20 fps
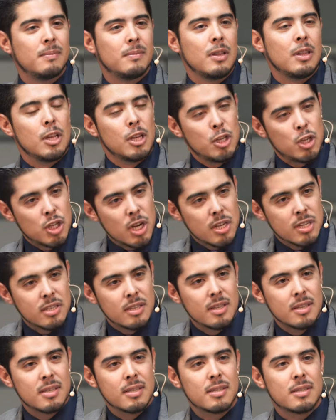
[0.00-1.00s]
the
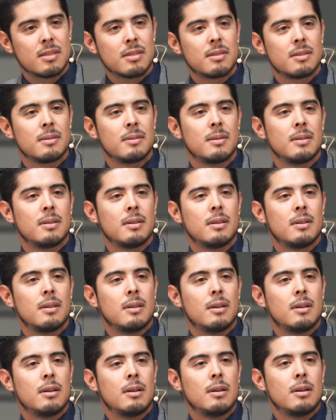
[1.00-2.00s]
injustice,
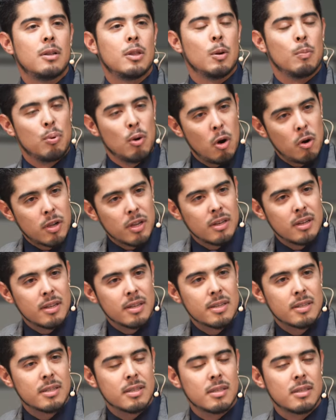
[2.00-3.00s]
the
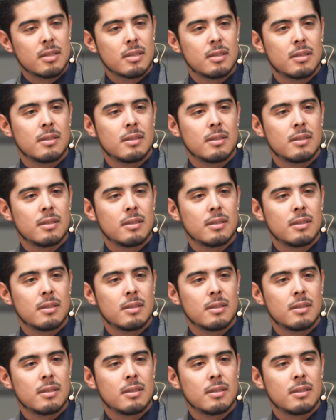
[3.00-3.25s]
brokenness,